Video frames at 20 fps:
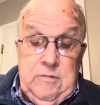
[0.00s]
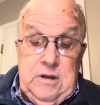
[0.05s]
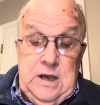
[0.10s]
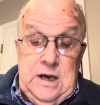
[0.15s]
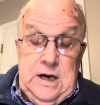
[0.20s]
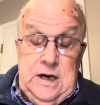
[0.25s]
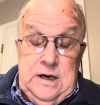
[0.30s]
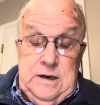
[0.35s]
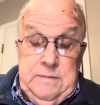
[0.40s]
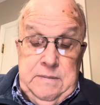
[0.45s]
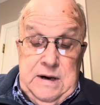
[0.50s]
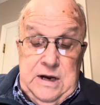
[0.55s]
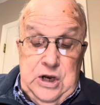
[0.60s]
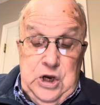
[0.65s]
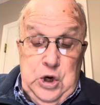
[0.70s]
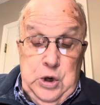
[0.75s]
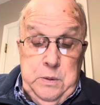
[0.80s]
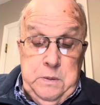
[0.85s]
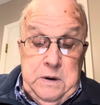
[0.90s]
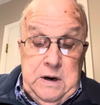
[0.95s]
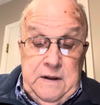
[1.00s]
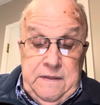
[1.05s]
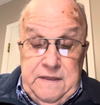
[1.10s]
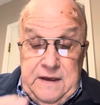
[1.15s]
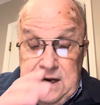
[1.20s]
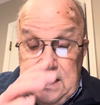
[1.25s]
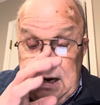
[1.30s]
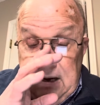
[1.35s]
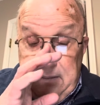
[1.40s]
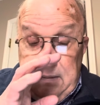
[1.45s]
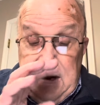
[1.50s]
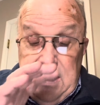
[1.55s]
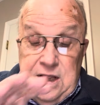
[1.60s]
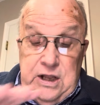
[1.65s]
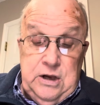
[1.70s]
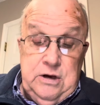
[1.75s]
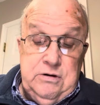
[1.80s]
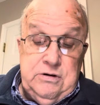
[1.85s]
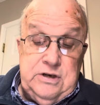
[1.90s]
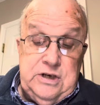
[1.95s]
My humor, I think I might have
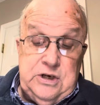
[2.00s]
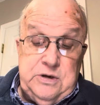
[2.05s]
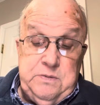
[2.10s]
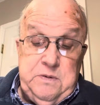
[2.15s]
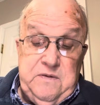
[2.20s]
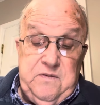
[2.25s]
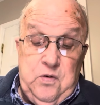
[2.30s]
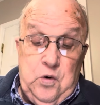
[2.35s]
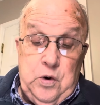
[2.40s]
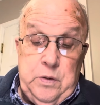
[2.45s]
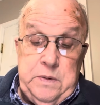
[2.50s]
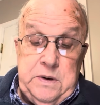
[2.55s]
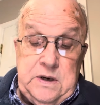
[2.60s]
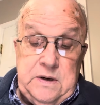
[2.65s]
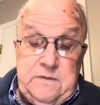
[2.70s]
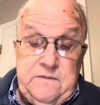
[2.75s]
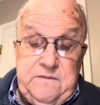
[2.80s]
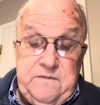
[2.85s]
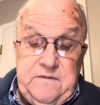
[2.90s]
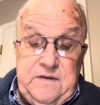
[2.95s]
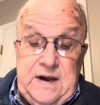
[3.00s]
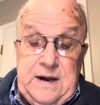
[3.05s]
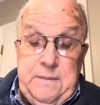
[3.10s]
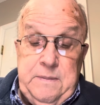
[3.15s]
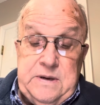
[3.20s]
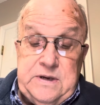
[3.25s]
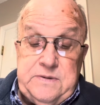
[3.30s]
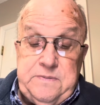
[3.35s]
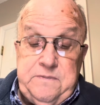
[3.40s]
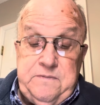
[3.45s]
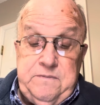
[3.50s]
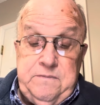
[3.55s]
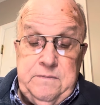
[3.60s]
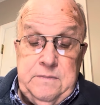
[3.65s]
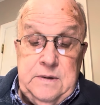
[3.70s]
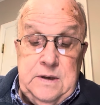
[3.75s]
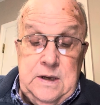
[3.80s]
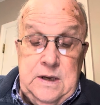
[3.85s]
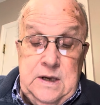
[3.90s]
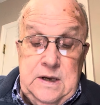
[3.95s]
used this before, but a
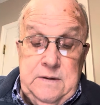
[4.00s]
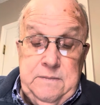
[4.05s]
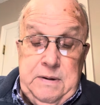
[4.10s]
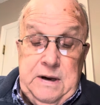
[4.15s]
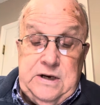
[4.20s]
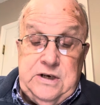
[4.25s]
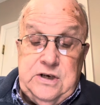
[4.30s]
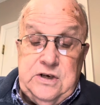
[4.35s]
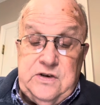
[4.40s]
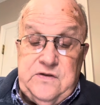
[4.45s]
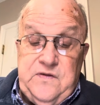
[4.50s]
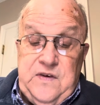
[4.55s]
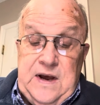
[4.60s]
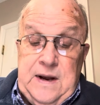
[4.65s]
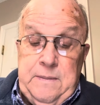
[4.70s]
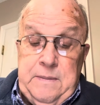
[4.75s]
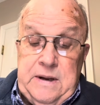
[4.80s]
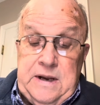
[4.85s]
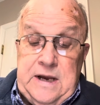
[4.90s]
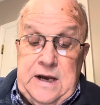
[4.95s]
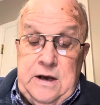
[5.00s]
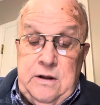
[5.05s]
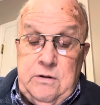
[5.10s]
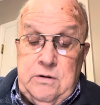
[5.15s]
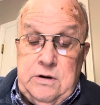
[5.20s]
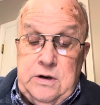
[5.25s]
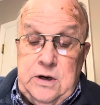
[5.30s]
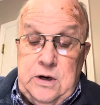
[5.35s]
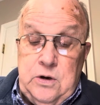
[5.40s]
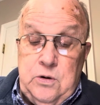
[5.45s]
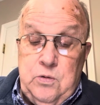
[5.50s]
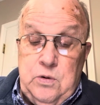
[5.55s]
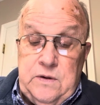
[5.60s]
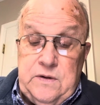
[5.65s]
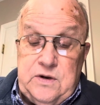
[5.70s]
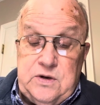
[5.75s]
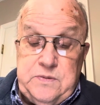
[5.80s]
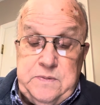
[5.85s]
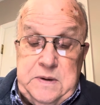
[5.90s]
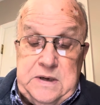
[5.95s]
patient's family gathered to hear what
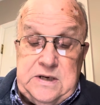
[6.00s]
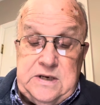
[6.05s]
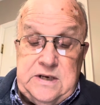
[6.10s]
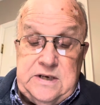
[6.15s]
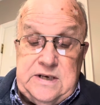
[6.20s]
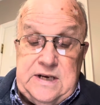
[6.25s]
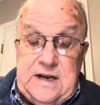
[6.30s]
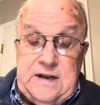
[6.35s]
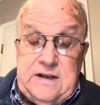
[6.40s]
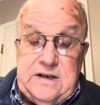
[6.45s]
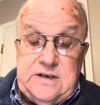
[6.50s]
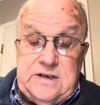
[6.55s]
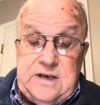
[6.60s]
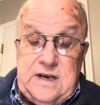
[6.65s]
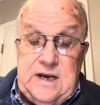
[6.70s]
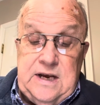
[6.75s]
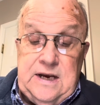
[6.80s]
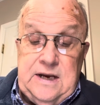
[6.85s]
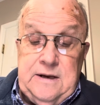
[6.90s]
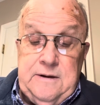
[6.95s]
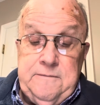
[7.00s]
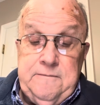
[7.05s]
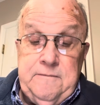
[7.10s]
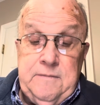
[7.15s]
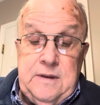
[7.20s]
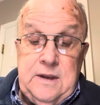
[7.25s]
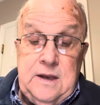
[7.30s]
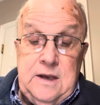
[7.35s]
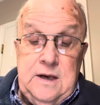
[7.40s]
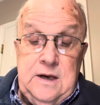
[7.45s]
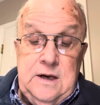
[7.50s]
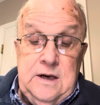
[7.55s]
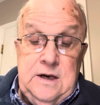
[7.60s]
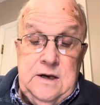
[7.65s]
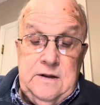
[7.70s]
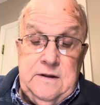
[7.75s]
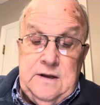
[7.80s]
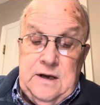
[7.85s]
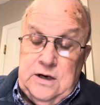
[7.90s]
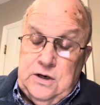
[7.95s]
the specialist had to say.
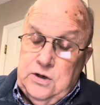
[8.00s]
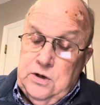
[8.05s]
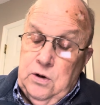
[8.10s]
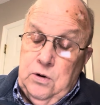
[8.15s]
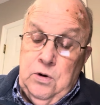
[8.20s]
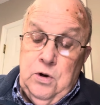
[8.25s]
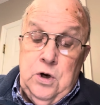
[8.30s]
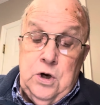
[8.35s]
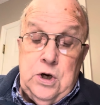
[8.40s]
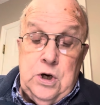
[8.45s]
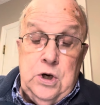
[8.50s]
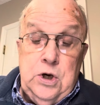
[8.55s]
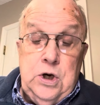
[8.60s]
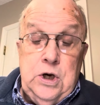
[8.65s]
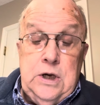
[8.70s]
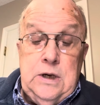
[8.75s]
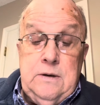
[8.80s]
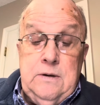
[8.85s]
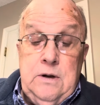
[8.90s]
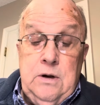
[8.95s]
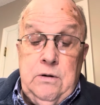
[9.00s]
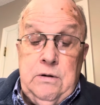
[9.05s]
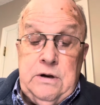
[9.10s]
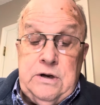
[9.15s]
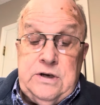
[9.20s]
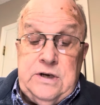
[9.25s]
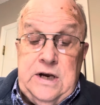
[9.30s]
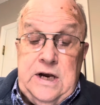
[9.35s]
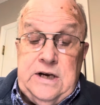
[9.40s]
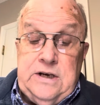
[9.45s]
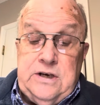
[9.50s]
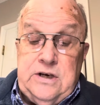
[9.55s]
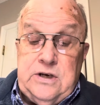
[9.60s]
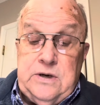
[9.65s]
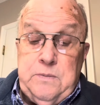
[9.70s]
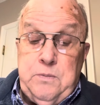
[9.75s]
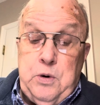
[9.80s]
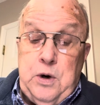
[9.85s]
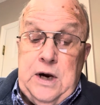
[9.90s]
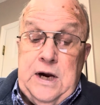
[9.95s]
"Things don't look good. The only change is
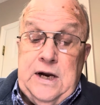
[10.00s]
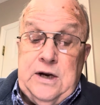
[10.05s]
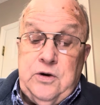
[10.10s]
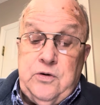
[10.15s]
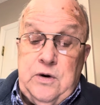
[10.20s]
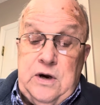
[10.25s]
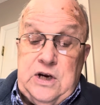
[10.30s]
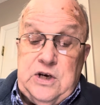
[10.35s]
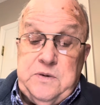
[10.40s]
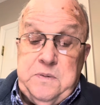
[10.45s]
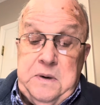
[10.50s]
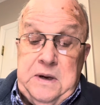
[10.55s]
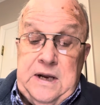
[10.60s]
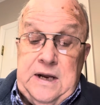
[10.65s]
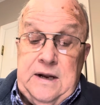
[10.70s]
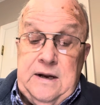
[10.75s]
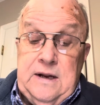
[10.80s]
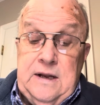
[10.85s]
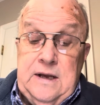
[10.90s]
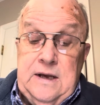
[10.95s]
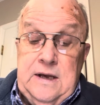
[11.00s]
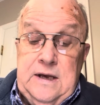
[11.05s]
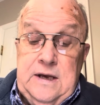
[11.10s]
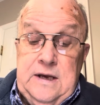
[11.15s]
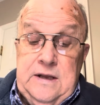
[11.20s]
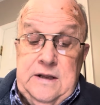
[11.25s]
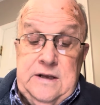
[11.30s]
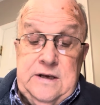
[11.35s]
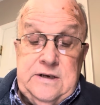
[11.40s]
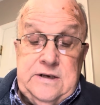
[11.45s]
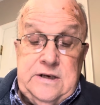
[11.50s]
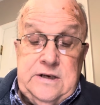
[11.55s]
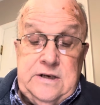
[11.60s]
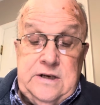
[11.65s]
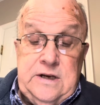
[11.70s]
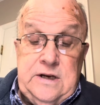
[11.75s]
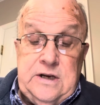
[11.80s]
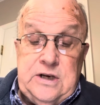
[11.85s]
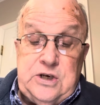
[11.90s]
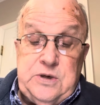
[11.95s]
a brain transplant. This is
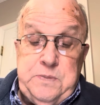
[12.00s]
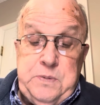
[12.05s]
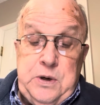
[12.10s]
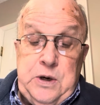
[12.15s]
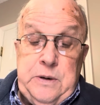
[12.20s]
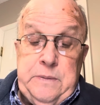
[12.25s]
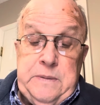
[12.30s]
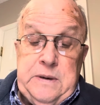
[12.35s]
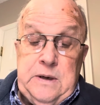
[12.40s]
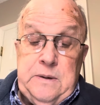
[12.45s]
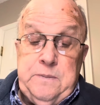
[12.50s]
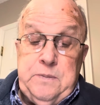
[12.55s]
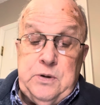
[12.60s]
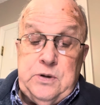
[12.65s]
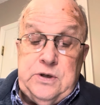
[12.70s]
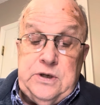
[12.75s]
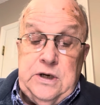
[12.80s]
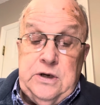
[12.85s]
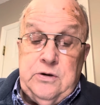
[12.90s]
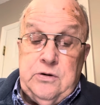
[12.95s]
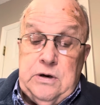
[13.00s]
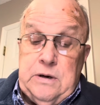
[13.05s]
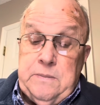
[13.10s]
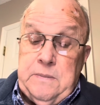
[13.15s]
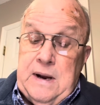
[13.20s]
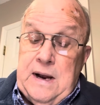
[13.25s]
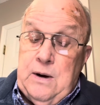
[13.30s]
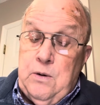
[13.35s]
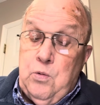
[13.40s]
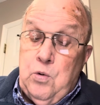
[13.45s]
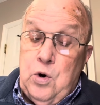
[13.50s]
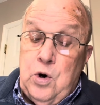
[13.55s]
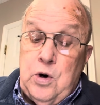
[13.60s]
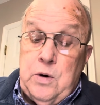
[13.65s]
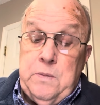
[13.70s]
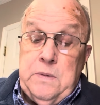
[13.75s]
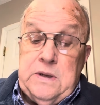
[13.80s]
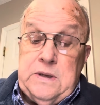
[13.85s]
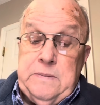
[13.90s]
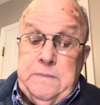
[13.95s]
an experimental procedure. It might
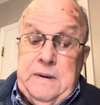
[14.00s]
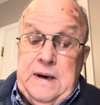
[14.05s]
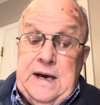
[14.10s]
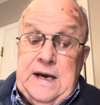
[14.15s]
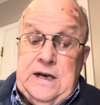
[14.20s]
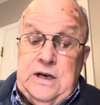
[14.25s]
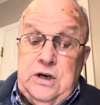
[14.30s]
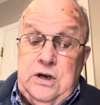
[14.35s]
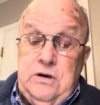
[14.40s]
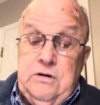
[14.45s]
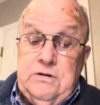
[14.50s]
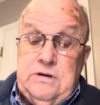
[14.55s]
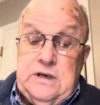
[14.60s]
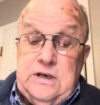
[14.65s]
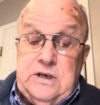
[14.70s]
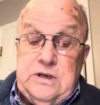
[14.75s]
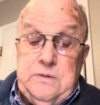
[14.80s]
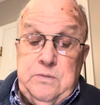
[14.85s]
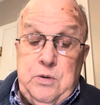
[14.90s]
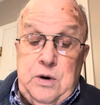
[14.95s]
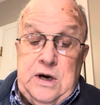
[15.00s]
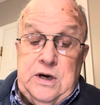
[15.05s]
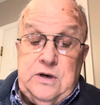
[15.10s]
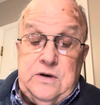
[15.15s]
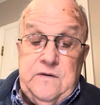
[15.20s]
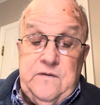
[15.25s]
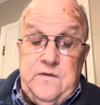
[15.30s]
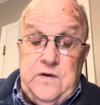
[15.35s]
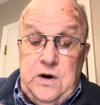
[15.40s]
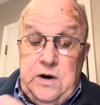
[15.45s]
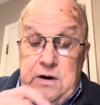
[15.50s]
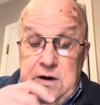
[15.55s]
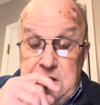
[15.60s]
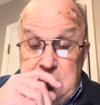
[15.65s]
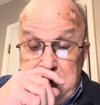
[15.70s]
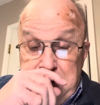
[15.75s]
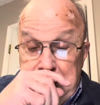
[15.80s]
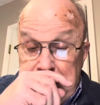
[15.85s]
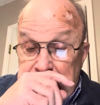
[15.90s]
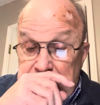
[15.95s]
work, but the bad news is the brains are very
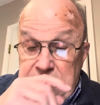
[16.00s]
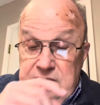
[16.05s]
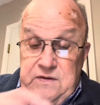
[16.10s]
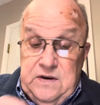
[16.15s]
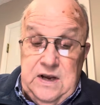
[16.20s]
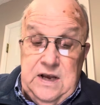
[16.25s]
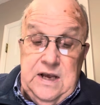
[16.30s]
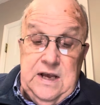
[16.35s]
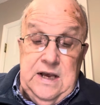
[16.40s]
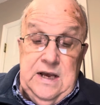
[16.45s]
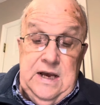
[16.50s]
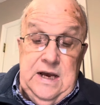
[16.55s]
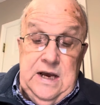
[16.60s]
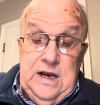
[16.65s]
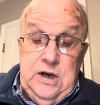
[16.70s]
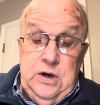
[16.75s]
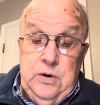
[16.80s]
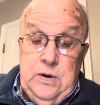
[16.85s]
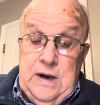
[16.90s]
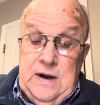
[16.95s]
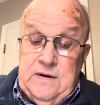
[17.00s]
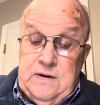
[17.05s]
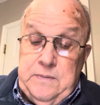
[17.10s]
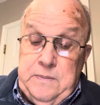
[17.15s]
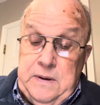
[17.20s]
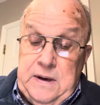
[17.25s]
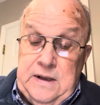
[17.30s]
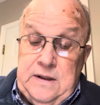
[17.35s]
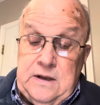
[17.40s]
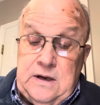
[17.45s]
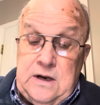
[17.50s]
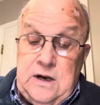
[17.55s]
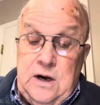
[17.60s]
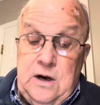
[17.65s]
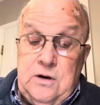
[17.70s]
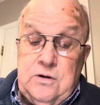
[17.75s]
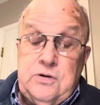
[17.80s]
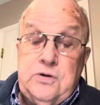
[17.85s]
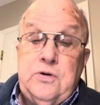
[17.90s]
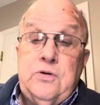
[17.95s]
expensive and you have to pay the
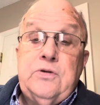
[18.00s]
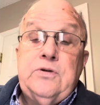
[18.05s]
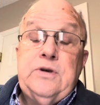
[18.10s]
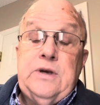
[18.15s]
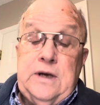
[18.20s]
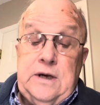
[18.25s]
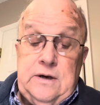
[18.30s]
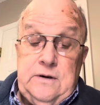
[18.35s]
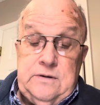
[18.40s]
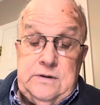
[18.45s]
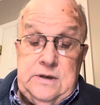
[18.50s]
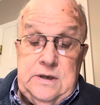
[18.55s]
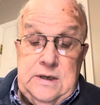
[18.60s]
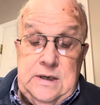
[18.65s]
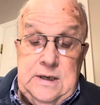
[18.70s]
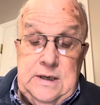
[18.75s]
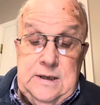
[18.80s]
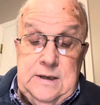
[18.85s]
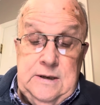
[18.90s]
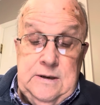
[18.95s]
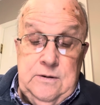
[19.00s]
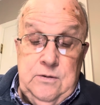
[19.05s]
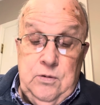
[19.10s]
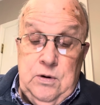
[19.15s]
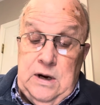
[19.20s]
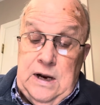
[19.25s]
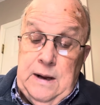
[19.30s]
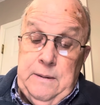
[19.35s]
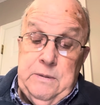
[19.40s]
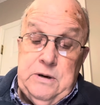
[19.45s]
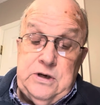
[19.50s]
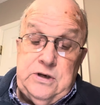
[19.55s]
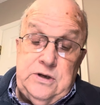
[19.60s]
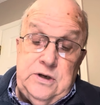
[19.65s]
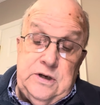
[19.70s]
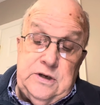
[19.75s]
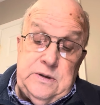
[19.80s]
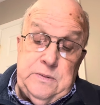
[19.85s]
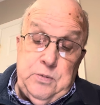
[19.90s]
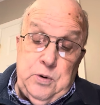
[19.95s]
cost yourselves." "Well, how much
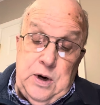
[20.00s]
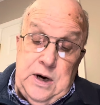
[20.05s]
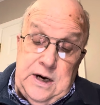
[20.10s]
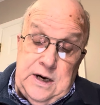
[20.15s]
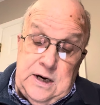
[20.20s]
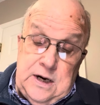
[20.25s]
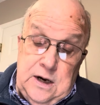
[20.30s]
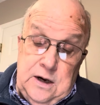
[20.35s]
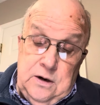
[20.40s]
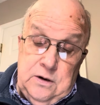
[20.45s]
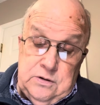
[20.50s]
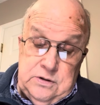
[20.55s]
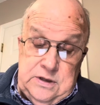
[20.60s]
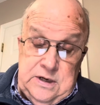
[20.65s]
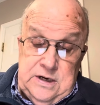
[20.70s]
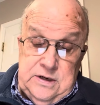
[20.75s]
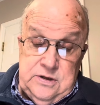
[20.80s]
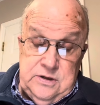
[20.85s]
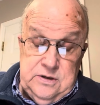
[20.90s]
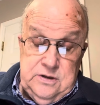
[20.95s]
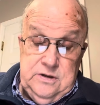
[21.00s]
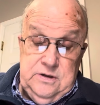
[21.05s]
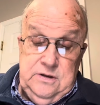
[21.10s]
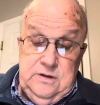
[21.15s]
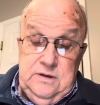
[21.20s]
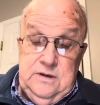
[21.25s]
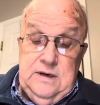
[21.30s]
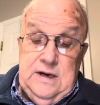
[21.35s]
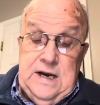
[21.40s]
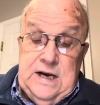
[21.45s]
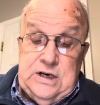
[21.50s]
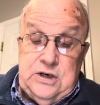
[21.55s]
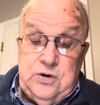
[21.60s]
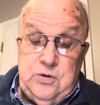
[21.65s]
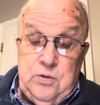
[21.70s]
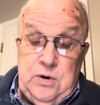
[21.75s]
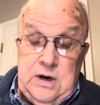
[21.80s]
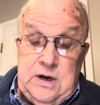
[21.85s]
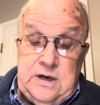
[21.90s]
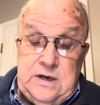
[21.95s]
does a brain cost?" asked
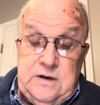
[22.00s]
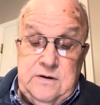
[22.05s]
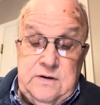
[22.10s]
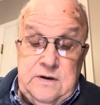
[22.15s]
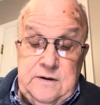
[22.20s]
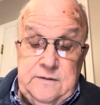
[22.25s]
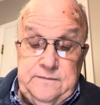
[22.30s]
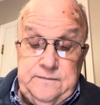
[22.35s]
the relatives.